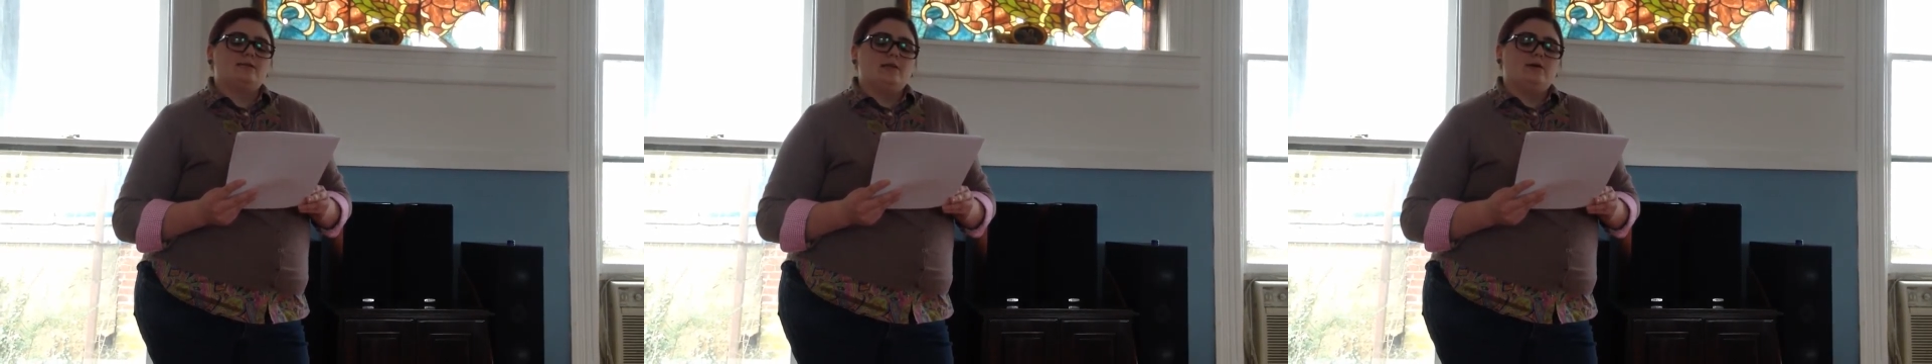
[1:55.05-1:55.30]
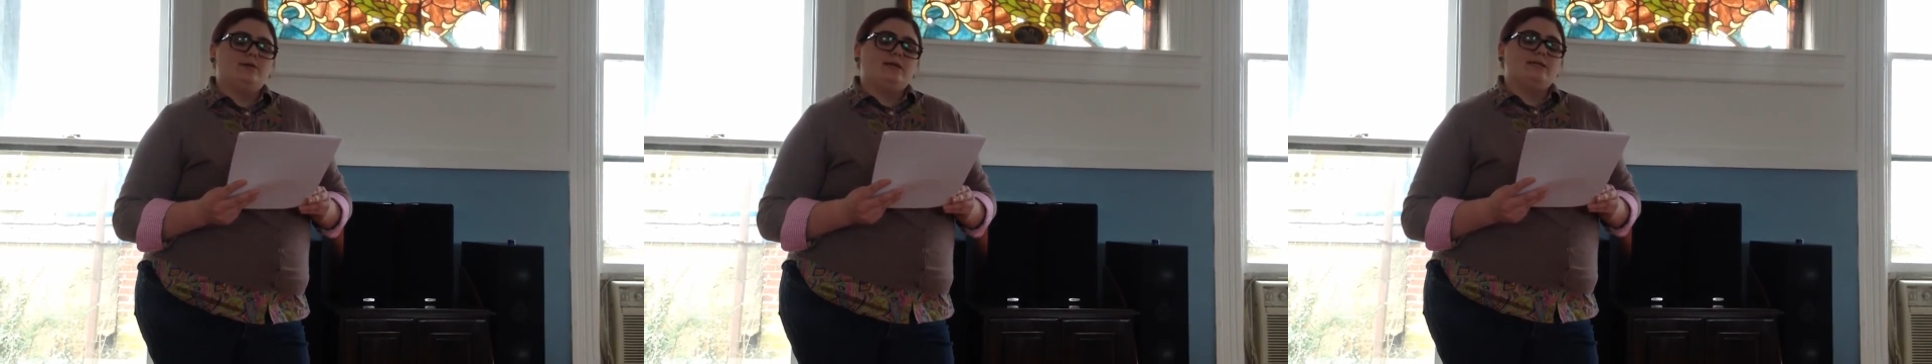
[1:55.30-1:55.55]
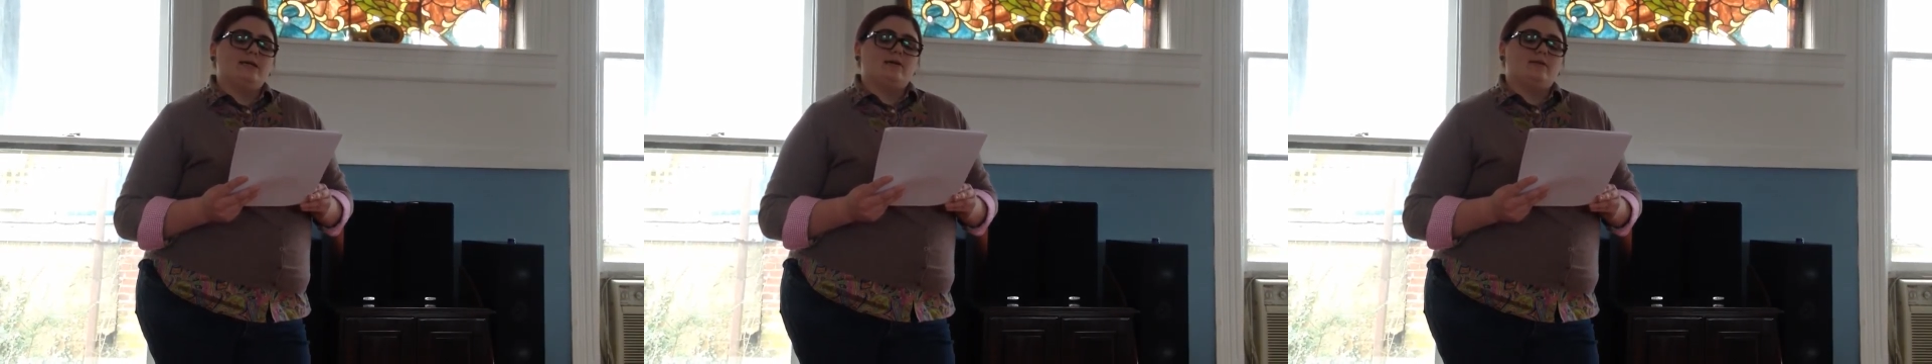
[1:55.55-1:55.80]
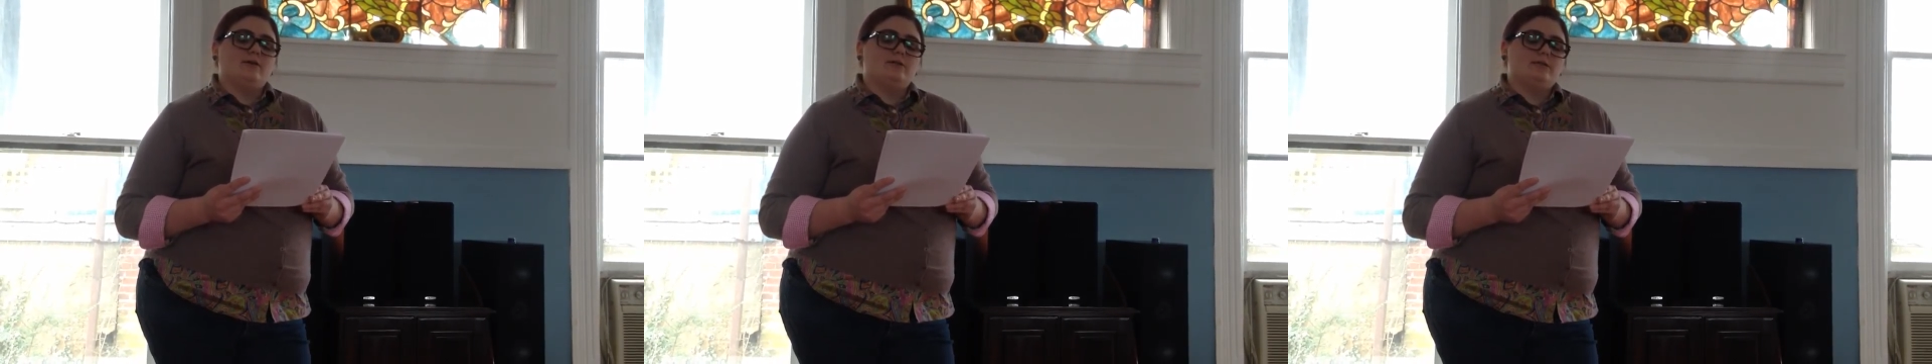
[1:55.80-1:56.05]
slowly
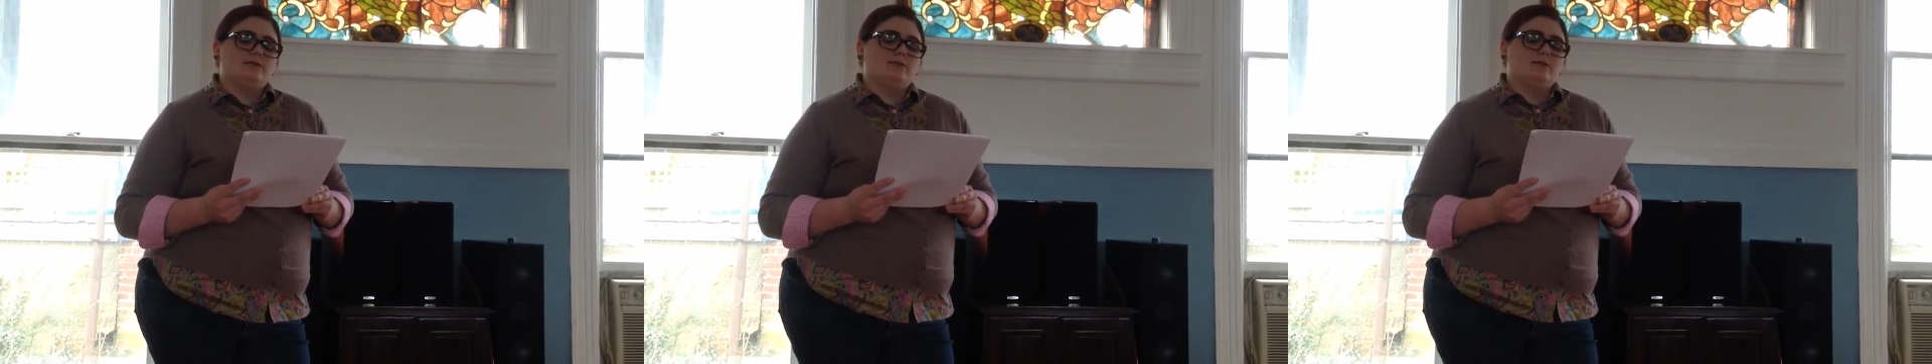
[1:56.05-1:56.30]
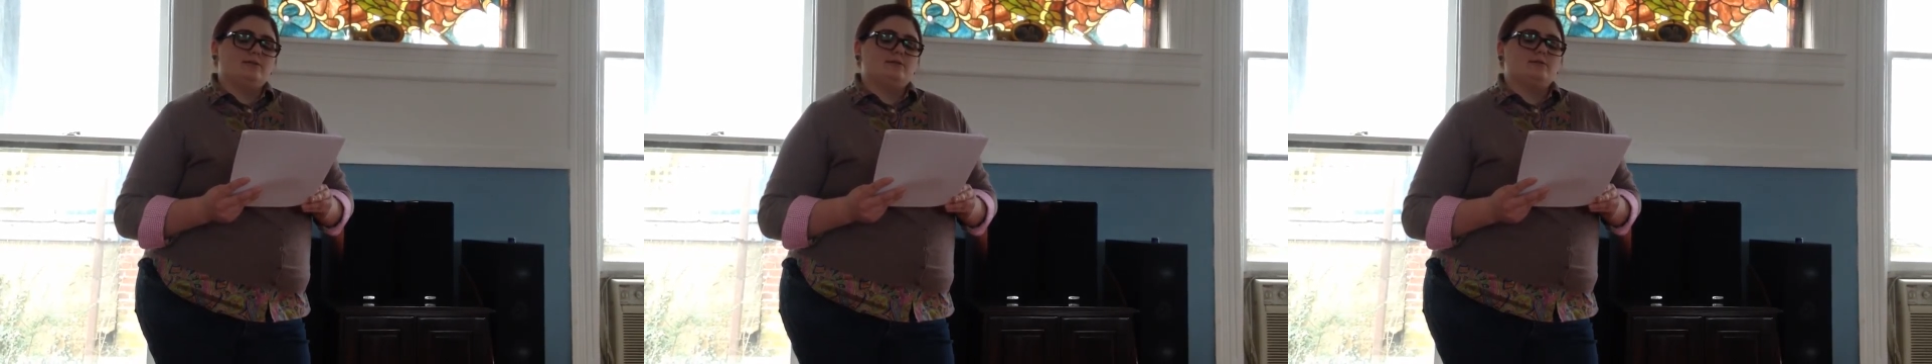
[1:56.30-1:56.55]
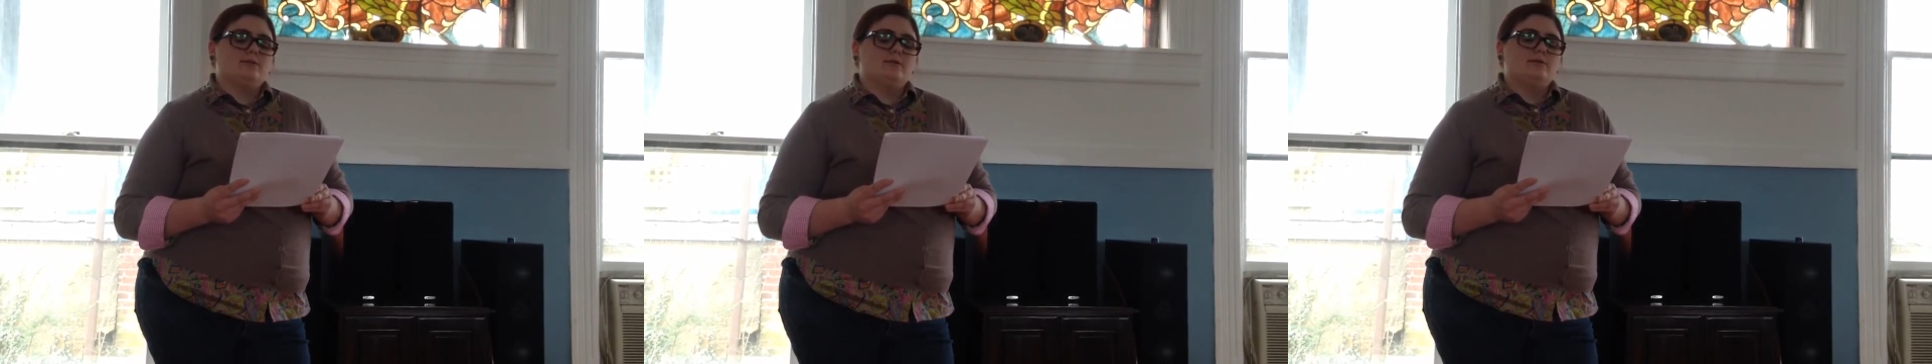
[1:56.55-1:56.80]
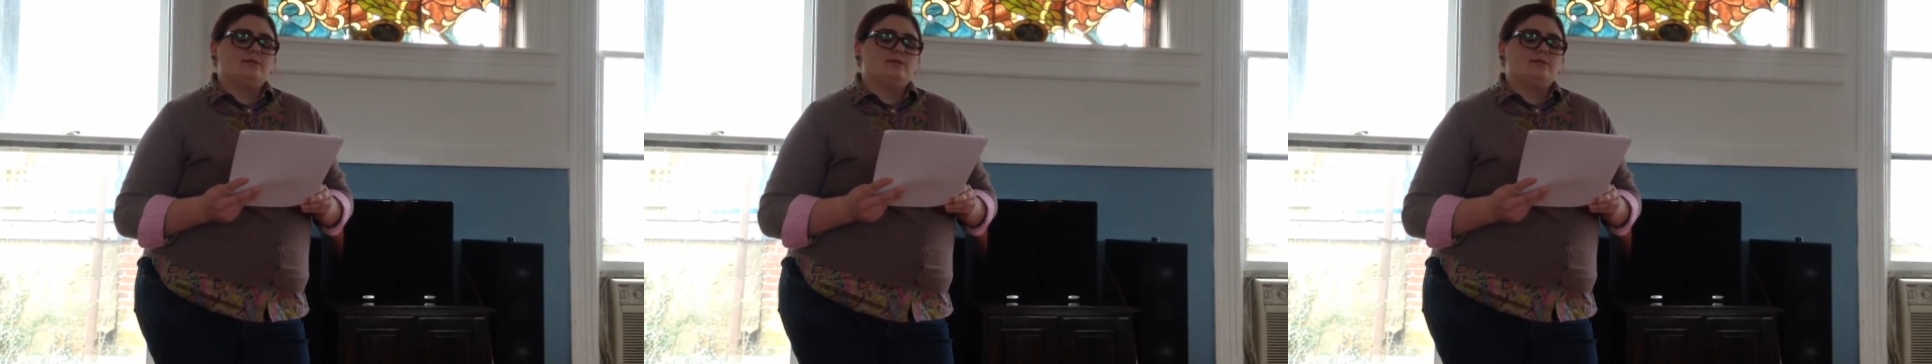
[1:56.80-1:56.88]
take their distance,